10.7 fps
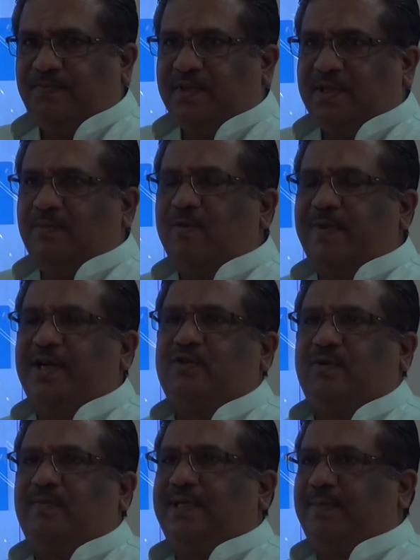The movement
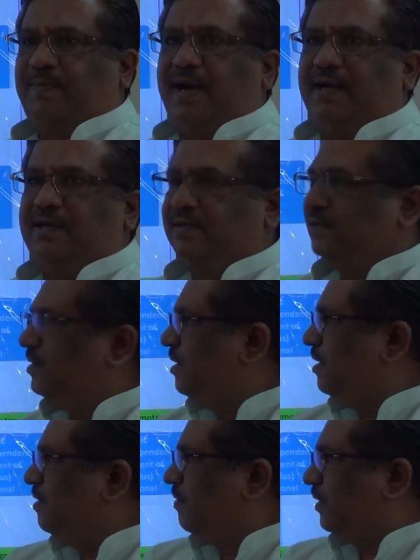shown by the plant
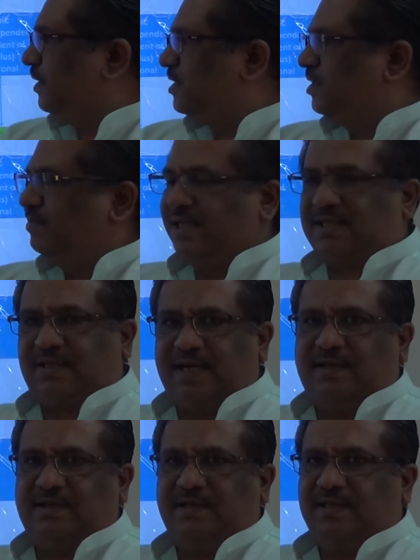for the stimulus
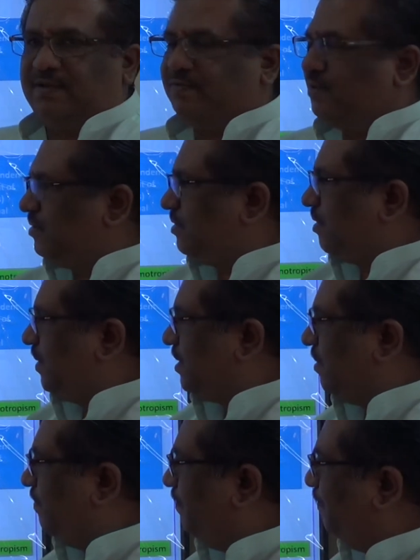light is a phototropism.